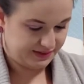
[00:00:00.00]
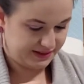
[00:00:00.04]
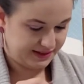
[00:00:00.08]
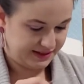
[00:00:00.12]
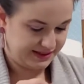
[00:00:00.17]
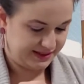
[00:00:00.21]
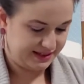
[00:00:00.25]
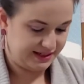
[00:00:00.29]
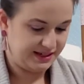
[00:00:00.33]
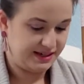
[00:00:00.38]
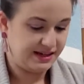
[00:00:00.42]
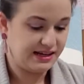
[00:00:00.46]

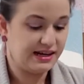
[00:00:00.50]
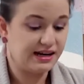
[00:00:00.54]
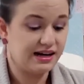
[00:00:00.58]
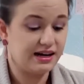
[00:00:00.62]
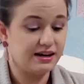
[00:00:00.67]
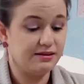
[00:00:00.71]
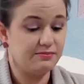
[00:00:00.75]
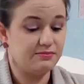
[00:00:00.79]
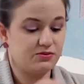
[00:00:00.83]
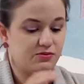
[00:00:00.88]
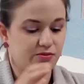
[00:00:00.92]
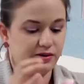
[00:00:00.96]
See, and it
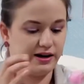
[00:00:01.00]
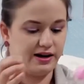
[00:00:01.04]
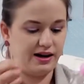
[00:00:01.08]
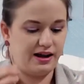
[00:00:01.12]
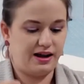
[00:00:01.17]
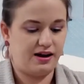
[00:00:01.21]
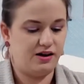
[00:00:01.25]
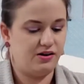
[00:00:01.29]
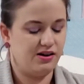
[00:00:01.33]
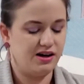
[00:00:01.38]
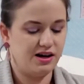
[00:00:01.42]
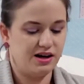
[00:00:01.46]
comes right
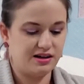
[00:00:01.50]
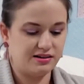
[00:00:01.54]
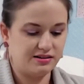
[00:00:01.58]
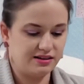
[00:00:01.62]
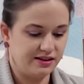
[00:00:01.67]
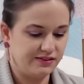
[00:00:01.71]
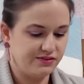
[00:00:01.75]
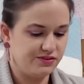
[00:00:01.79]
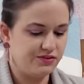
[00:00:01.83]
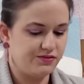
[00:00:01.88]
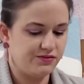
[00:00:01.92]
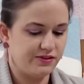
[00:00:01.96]
out. I
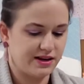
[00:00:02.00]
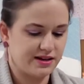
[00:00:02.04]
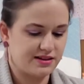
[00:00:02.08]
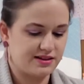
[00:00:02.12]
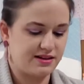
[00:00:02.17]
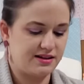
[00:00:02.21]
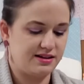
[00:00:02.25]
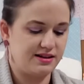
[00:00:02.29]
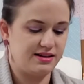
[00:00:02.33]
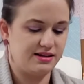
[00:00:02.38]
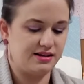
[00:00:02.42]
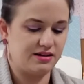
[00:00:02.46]
love the fact they
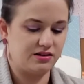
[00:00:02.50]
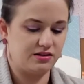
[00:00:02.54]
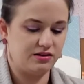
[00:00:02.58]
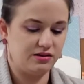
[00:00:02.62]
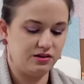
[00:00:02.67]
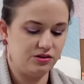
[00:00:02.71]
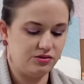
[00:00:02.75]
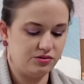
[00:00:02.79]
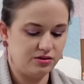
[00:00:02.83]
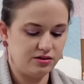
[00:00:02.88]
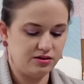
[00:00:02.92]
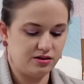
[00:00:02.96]
didn't
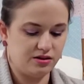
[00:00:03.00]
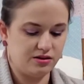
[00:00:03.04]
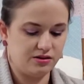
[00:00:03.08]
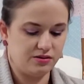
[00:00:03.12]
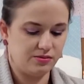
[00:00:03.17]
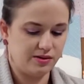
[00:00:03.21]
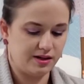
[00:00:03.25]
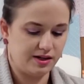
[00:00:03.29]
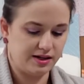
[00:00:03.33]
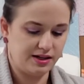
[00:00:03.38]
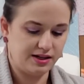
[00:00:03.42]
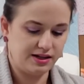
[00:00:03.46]
glue it all the
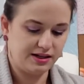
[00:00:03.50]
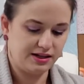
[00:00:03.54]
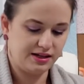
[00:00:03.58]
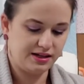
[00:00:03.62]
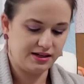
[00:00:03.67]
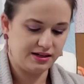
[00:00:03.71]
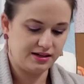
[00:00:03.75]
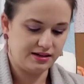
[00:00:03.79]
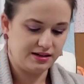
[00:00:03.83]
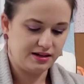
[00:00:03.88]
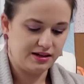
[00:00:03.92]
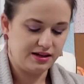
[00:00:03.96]
way
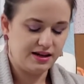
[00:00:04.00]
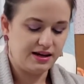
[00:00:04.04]
in.